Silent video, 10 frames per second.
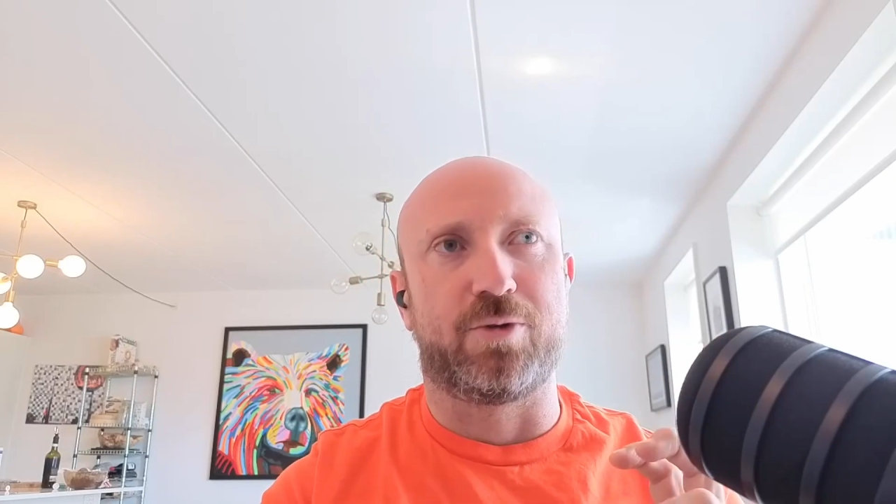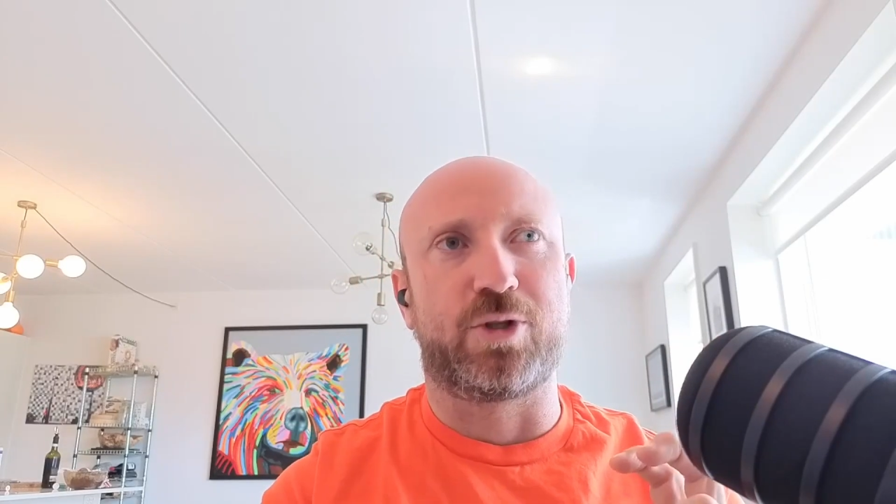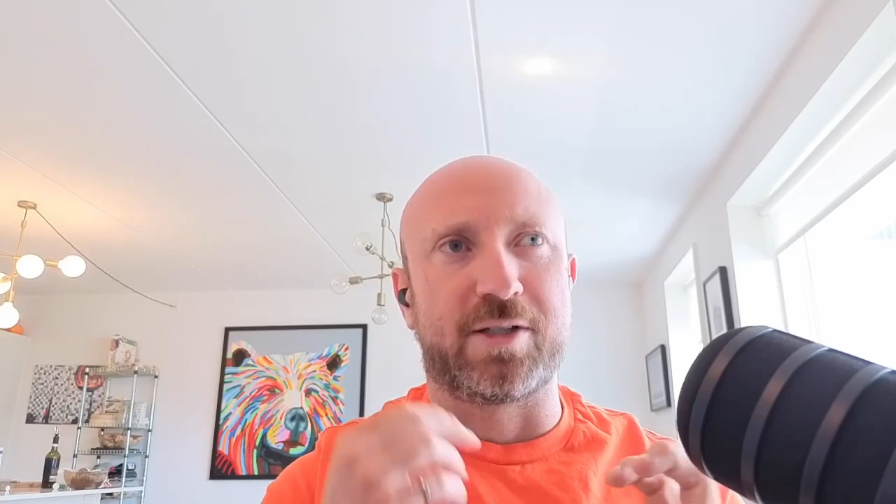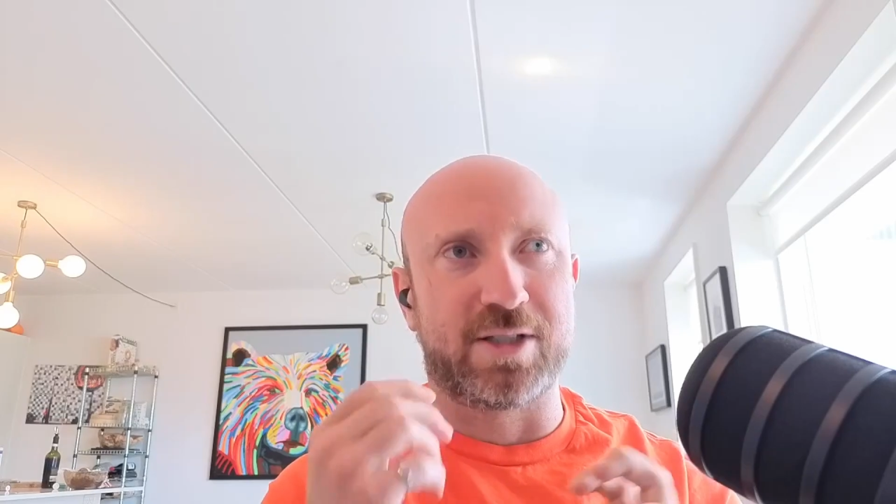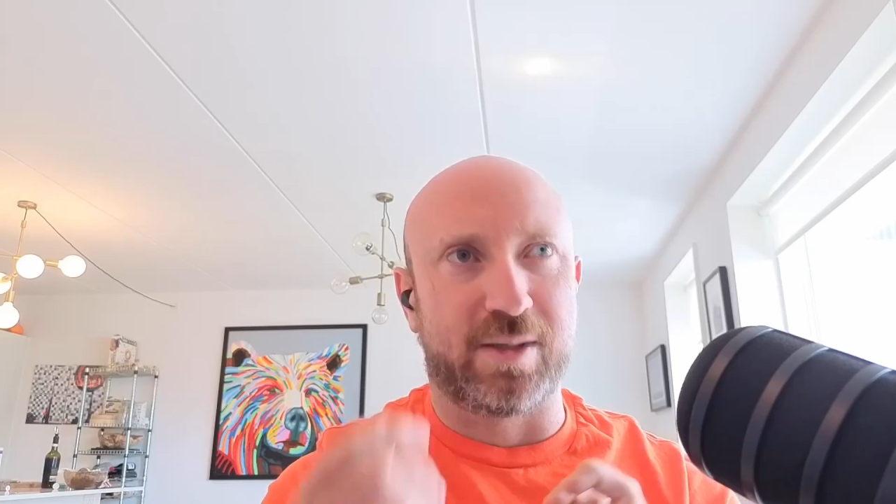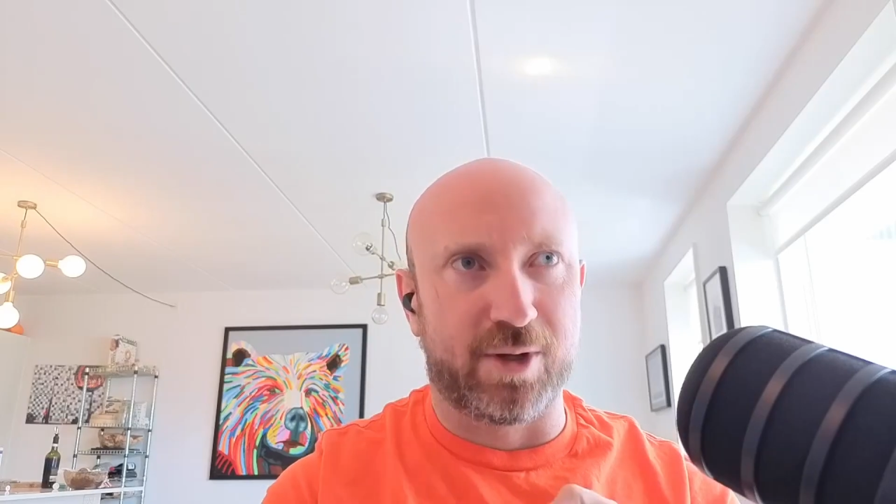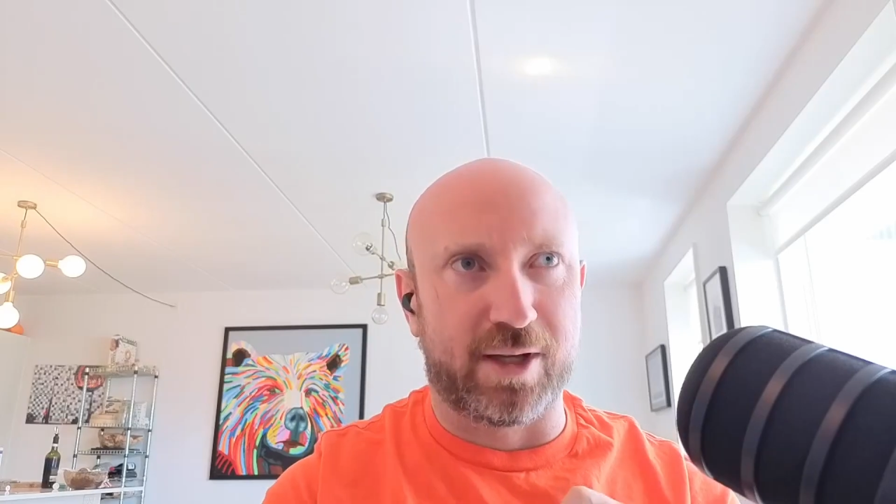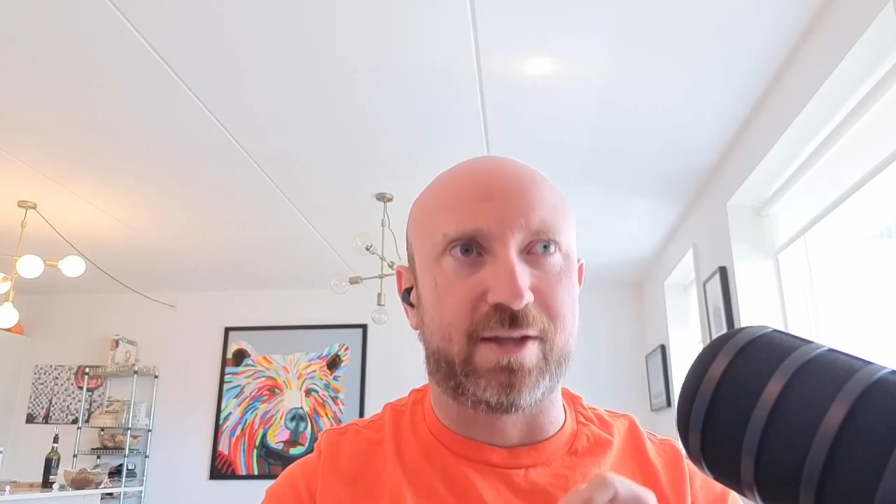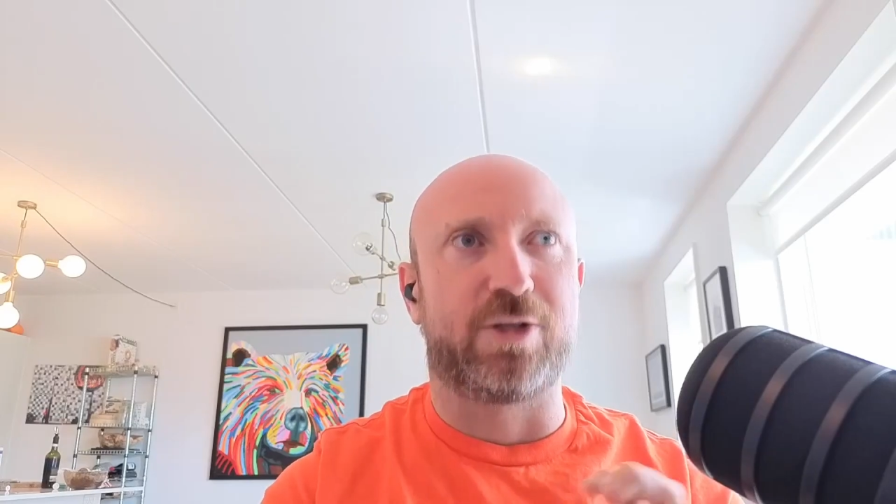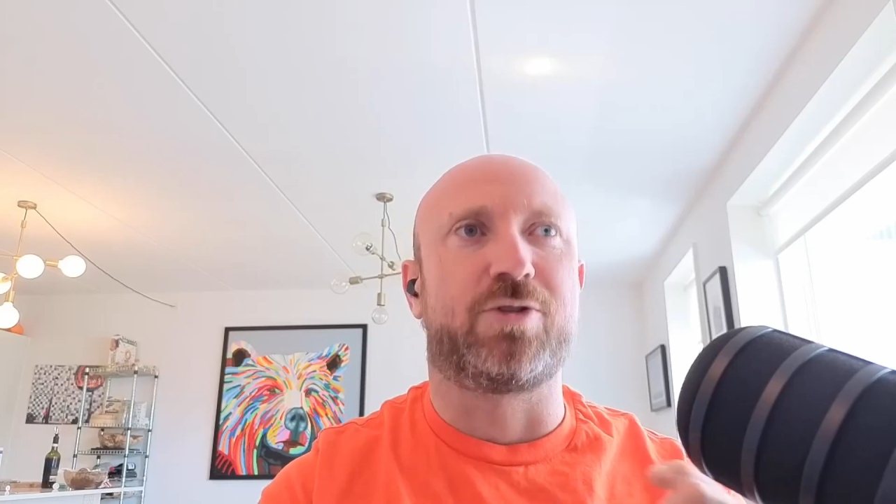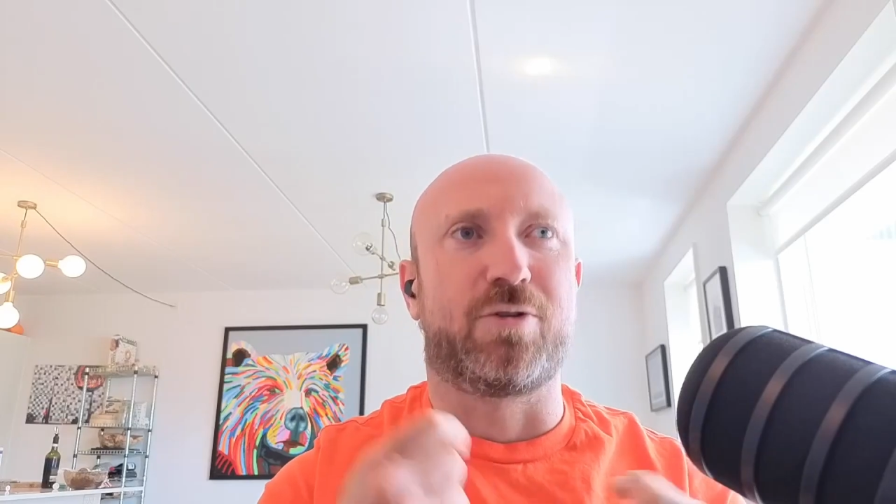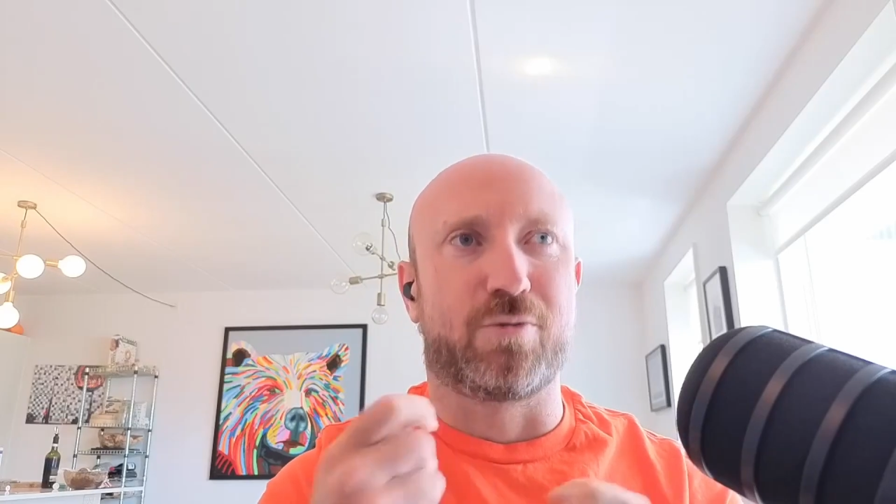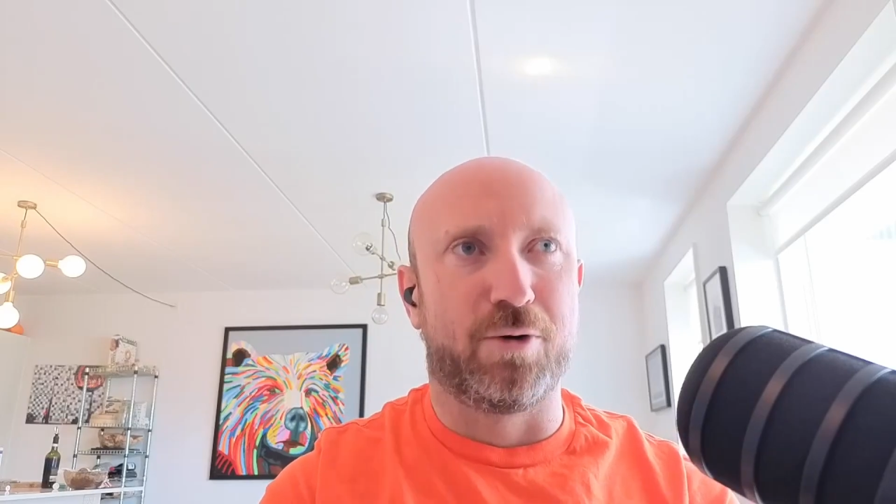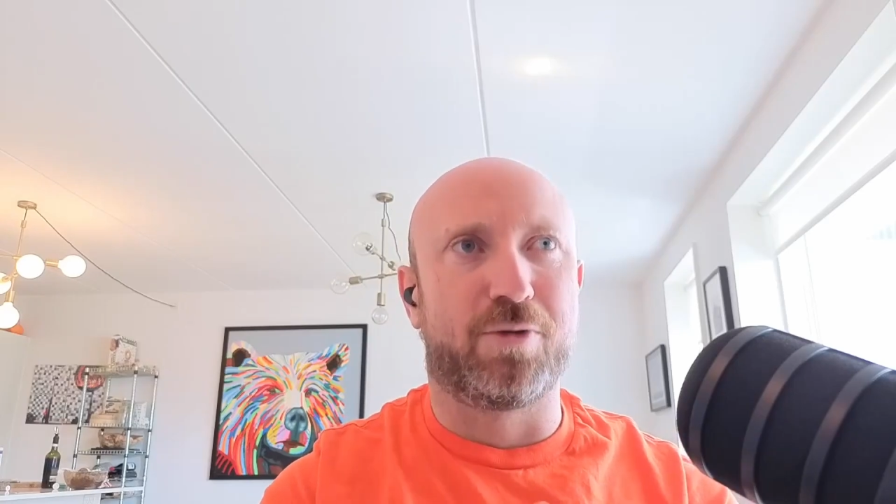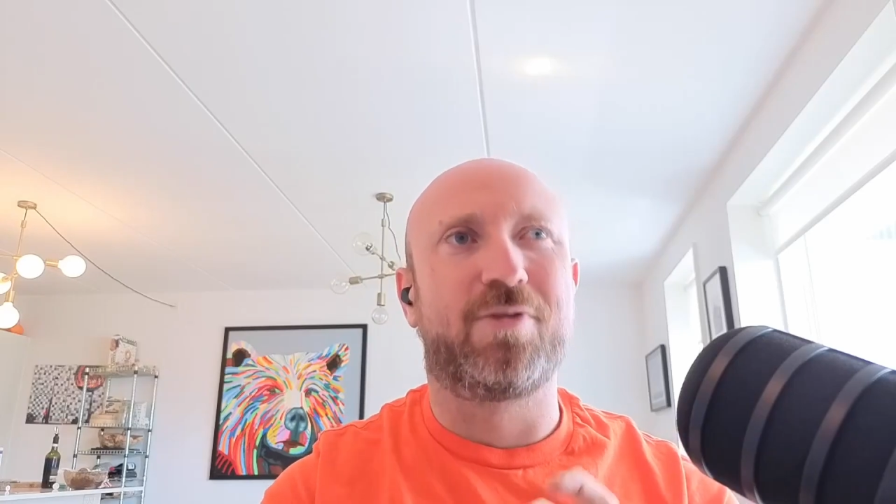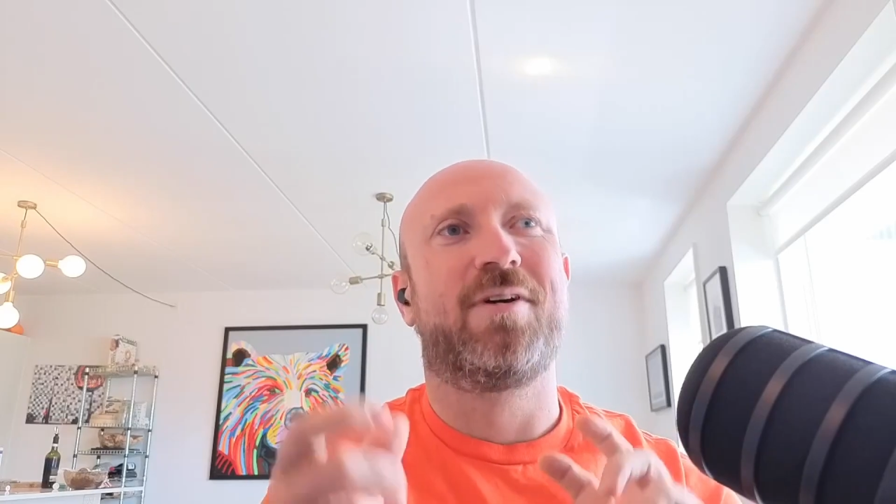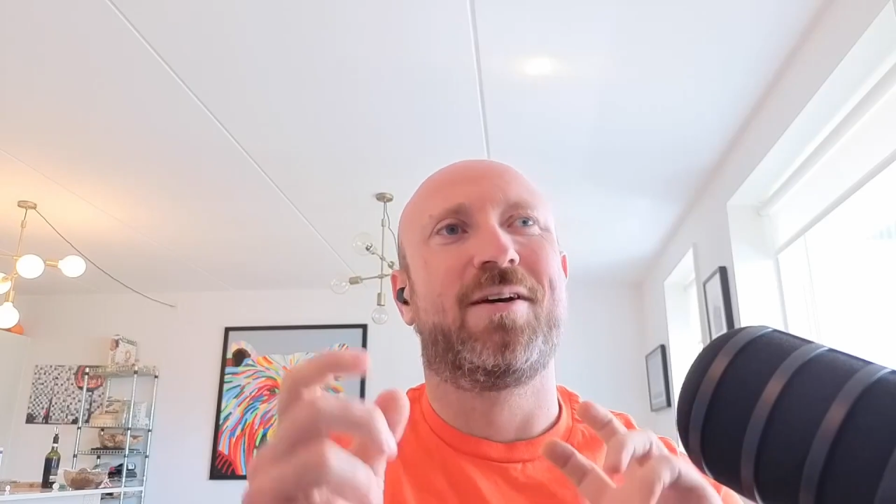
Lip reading: try to stimulate additional growth,